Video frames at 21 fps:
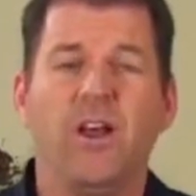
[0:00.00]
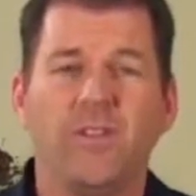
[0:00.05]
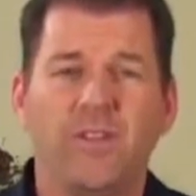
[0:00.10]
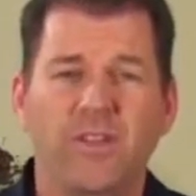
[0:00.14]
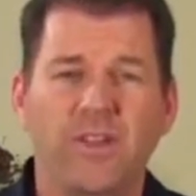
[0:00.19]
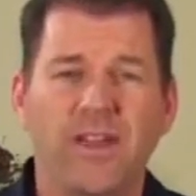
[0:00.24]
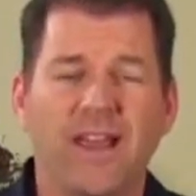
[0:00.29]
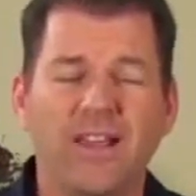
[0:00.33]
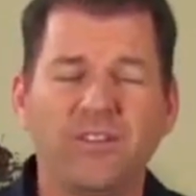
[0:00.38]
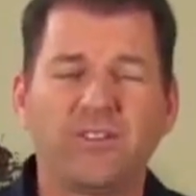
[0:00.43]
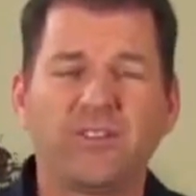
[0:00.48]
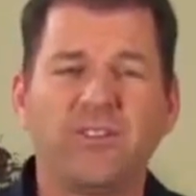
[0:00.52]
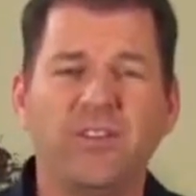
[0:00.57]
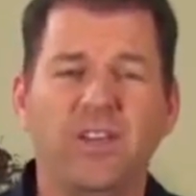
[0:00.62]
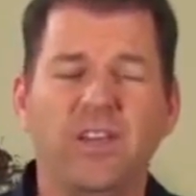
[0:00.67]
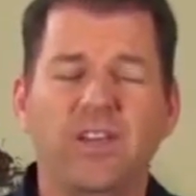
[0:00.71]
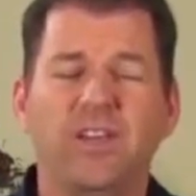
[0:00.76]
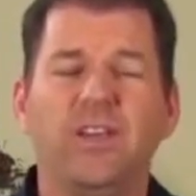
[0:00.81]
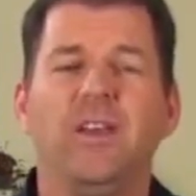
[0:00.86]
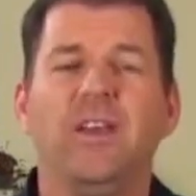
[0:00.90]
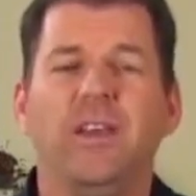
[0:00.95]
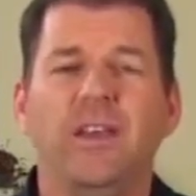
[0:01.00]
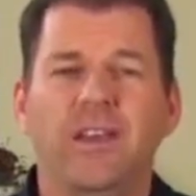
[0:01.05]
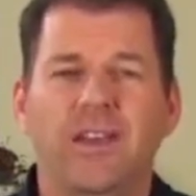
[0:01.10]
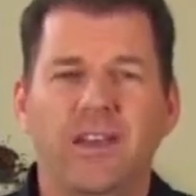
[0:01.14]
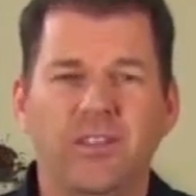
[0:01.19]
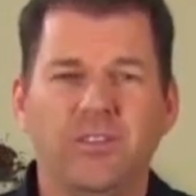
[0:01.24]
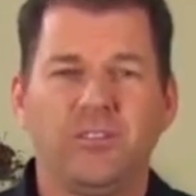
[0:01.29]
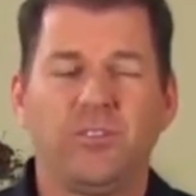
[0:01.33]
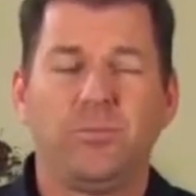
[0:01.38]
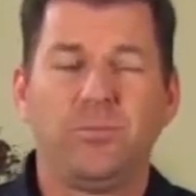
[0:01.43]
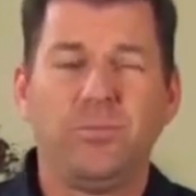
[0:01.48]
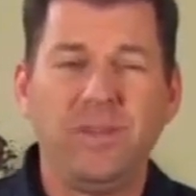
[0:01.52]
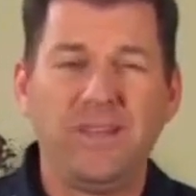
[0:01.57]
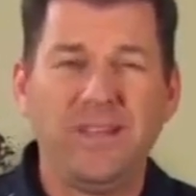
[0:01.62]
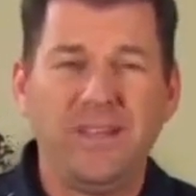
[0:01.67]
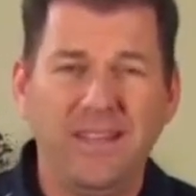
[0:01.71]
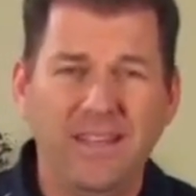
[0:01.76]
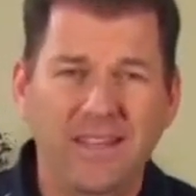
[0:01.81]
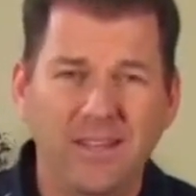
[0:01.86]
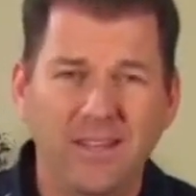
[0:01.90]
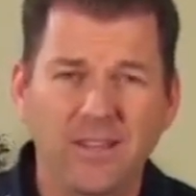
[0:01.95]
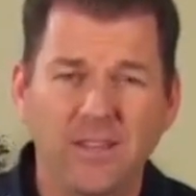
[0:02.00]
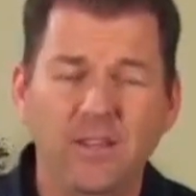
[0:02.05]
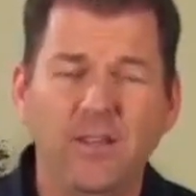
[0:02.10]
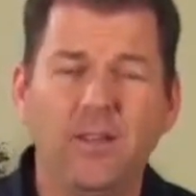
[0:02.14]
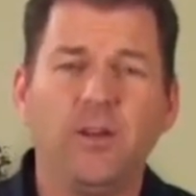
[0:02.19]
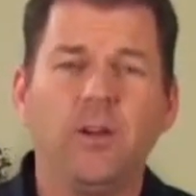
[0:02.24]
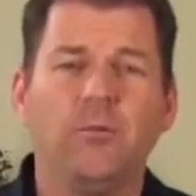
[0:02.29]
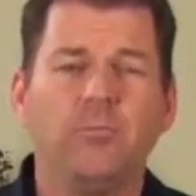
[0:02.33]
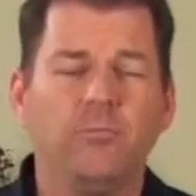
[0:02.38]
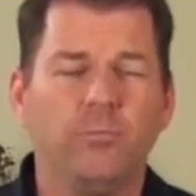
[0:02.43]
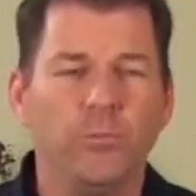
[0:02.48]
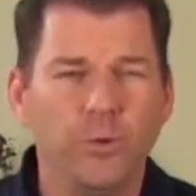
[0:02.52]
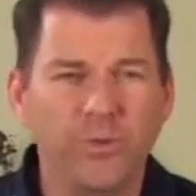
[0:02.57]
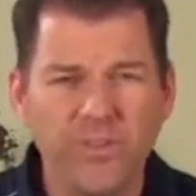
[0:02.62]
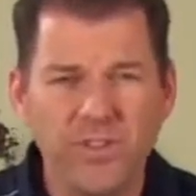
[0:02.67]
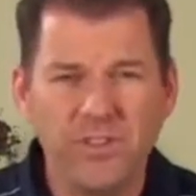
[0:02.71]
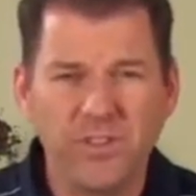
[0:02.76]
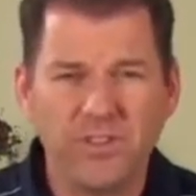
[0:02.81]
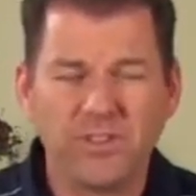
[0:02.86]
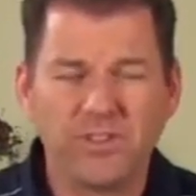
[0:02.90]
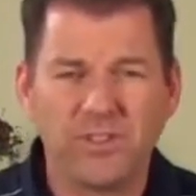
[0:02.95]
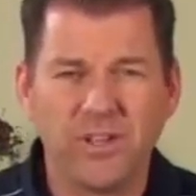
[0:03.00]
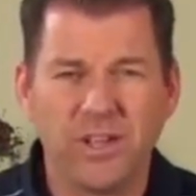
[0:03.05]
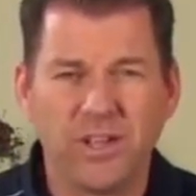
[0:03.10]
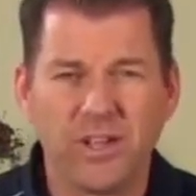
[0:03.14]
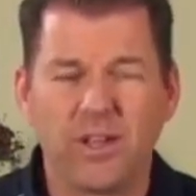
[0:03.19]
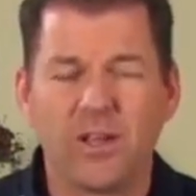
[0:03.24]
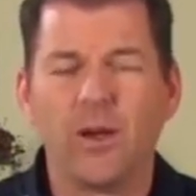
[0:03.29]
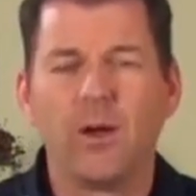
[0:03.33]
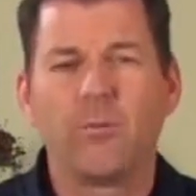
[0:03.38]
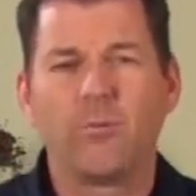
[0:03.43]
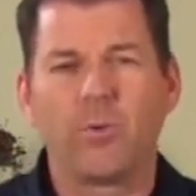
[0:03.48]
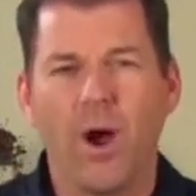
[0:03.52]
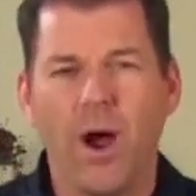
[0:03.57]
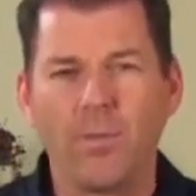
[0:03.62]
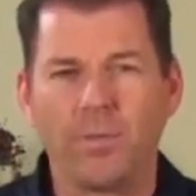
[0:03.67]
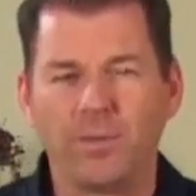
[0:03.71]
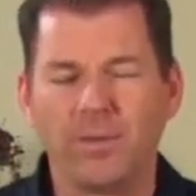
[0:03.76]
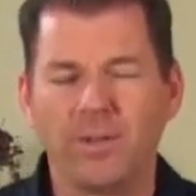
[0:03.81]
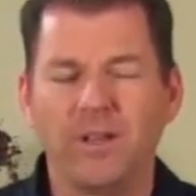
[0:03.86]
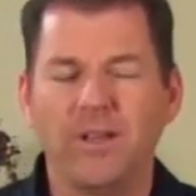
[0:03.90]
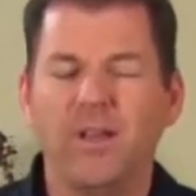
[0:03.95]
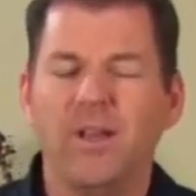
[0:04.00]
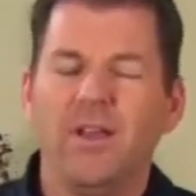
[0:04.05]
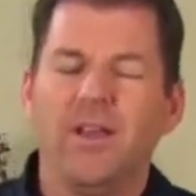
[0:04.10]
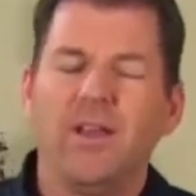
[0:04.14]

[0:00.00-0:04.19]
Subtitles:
The next thing is to begin moving the stick properly.